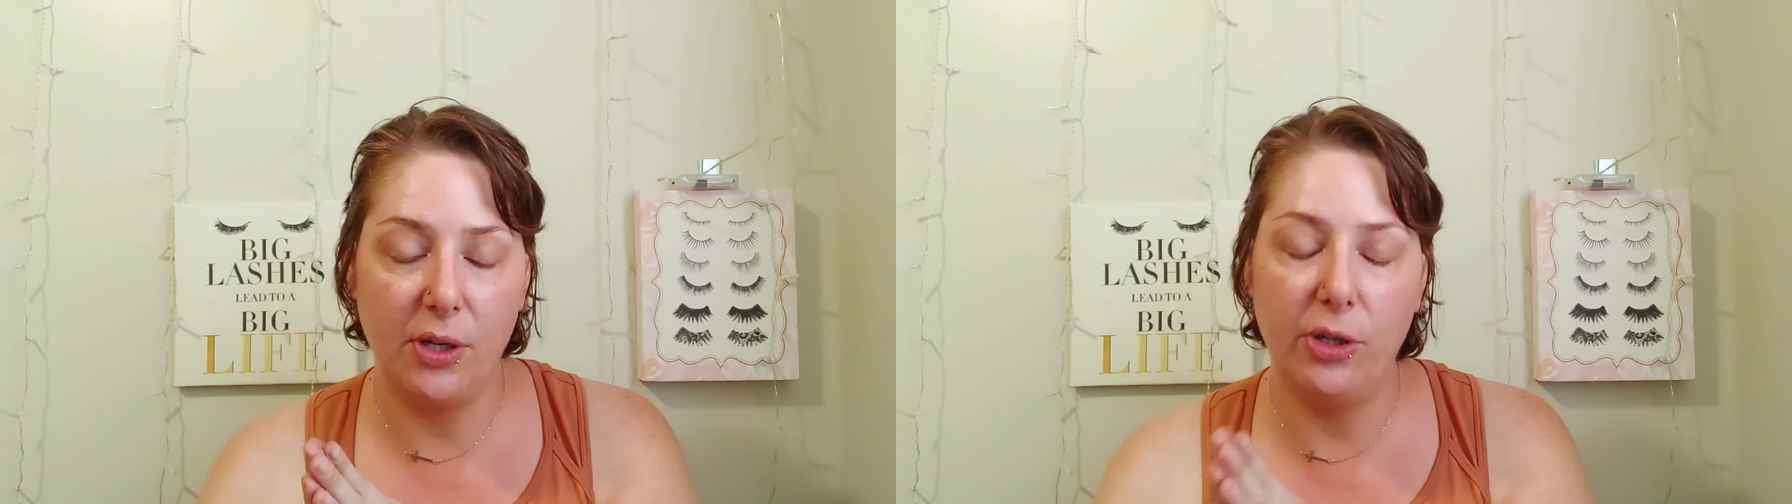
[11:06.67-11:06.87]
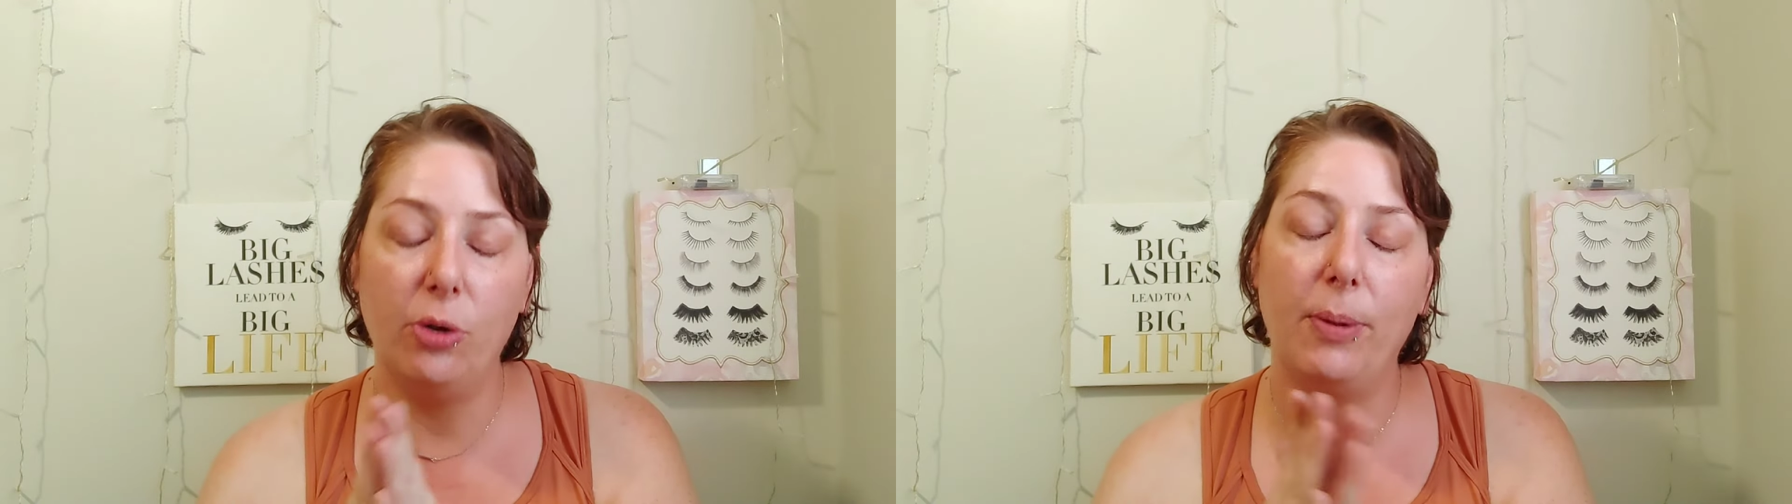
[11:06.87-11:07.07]

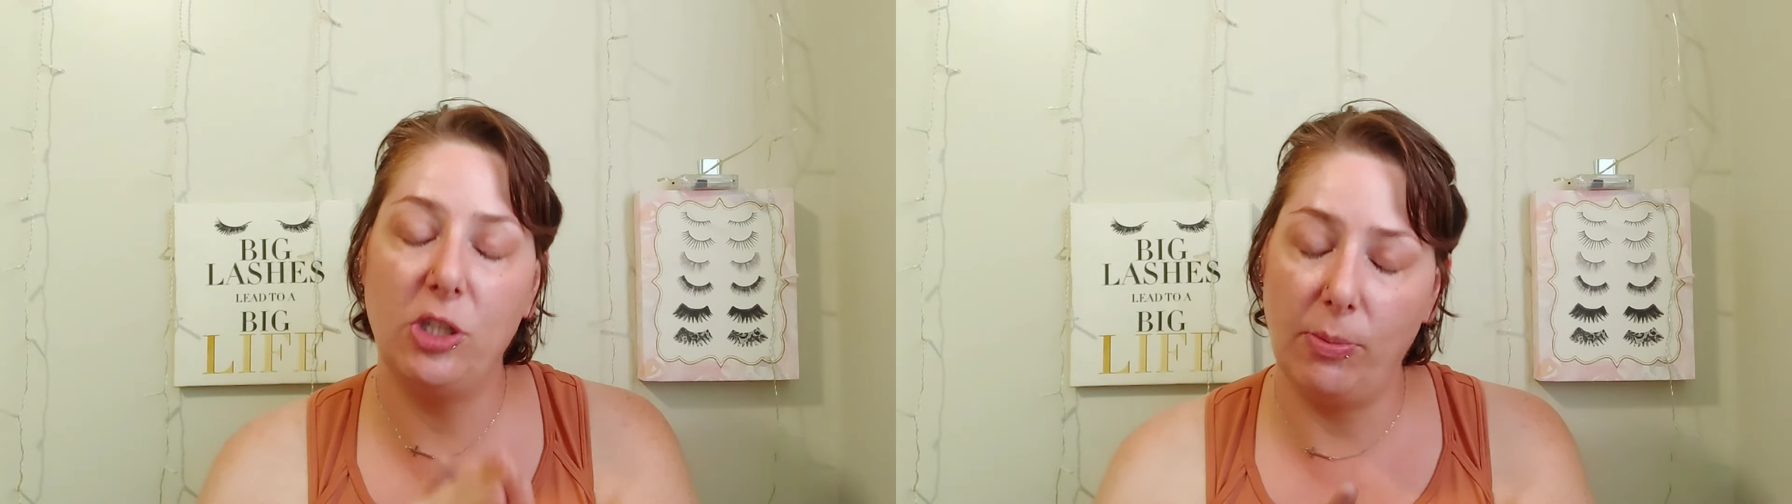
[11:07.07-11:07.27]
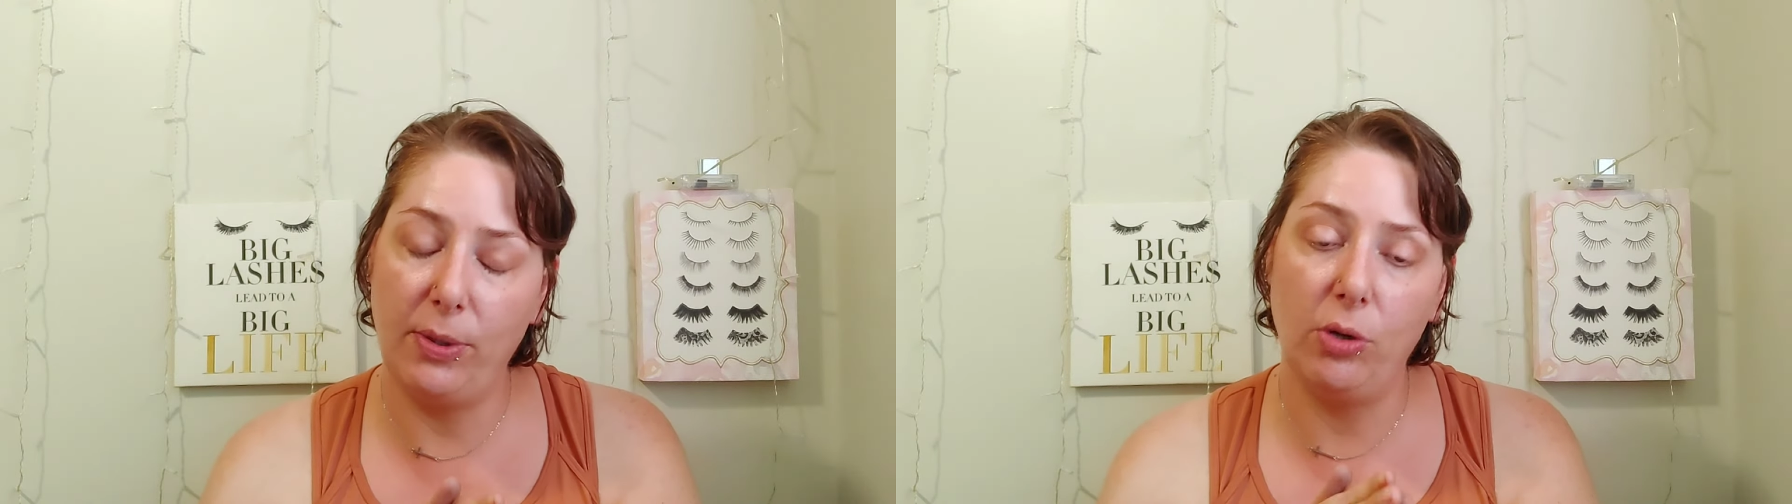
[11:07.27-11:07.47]
So I do
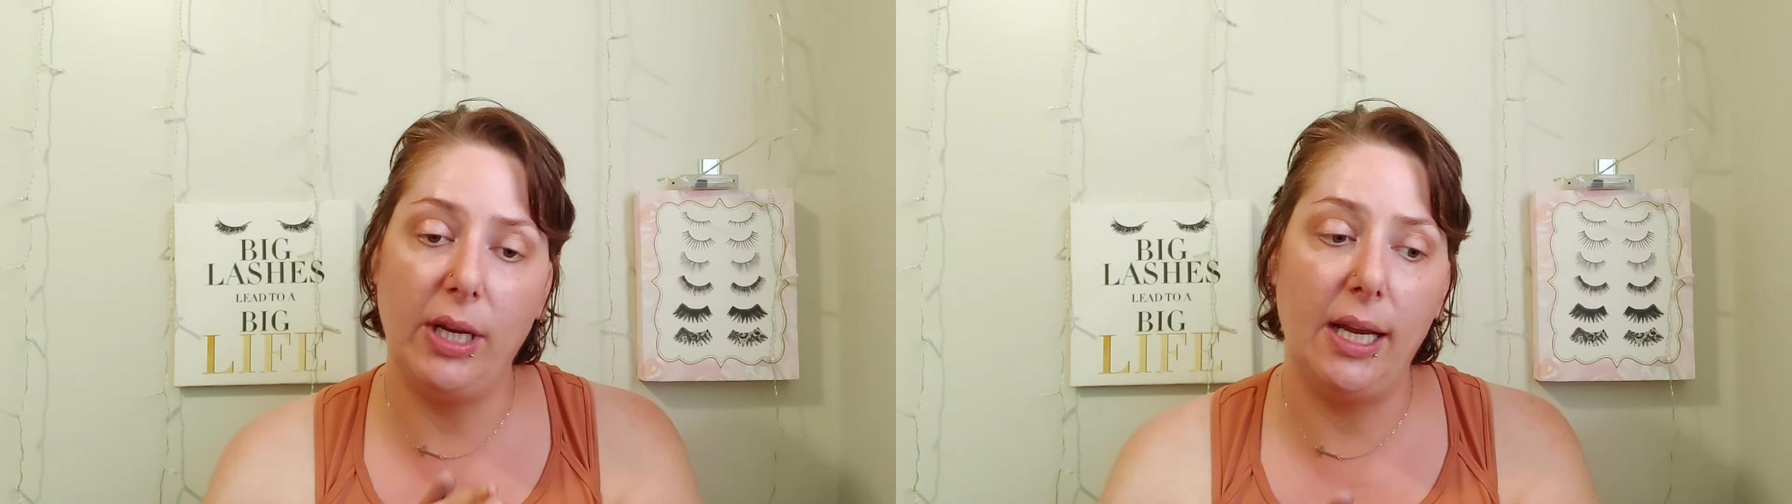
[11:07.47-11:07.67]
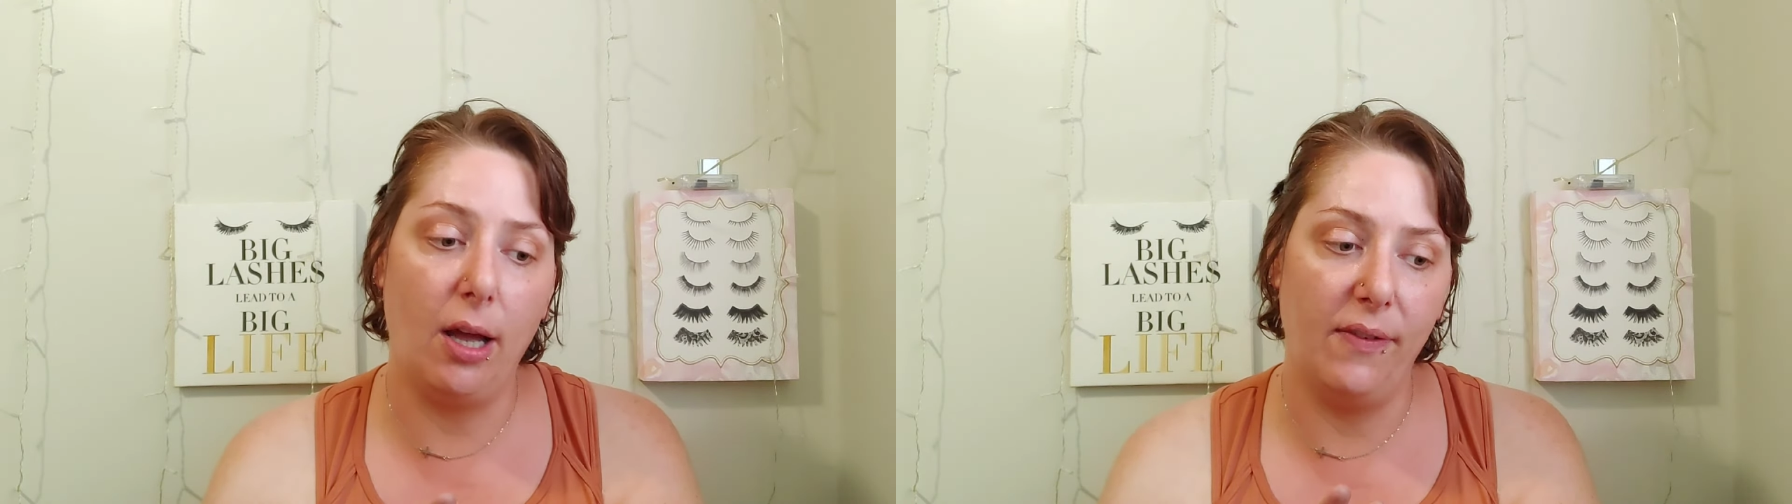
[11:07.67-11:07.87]
budget
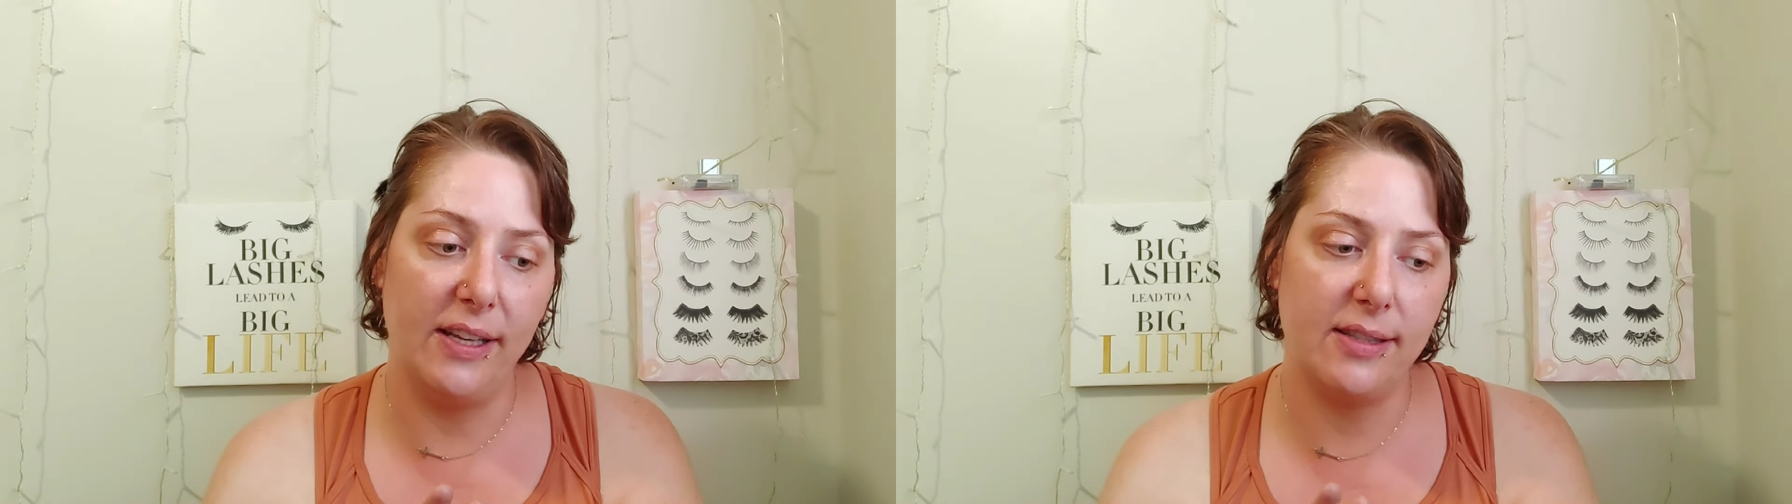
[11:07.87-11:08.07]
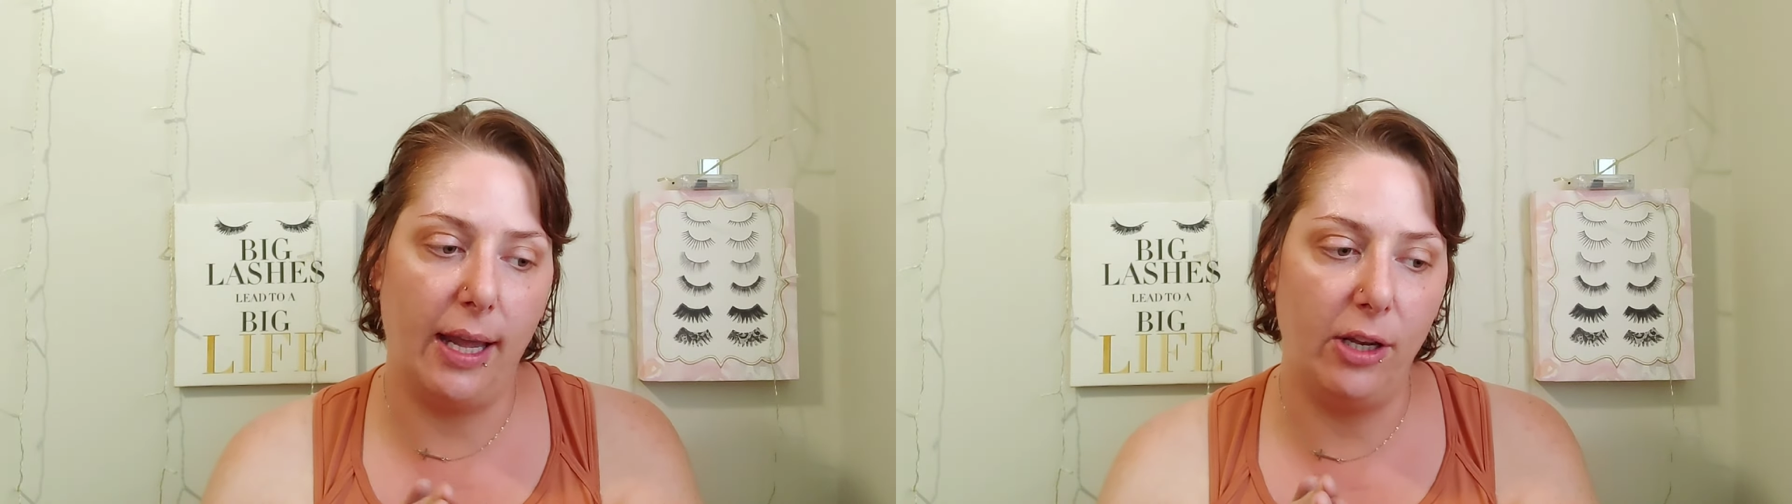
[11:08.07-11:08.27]
beauty,
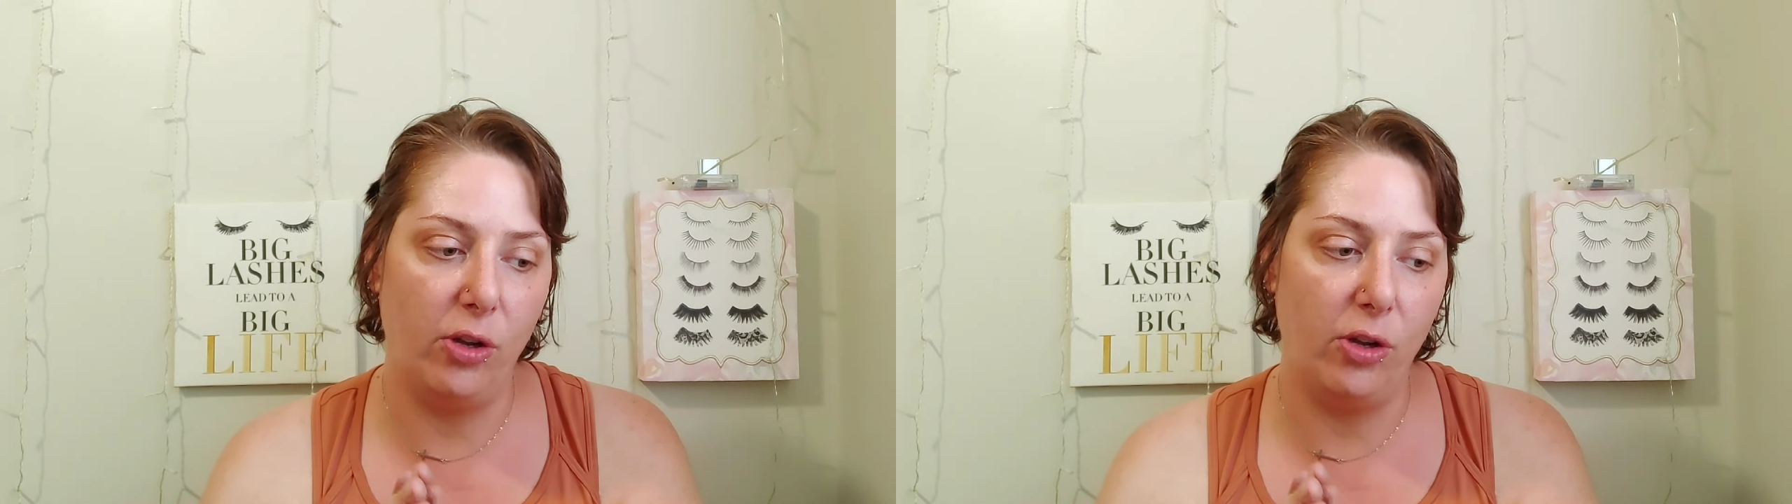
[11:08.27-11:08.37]
obviously.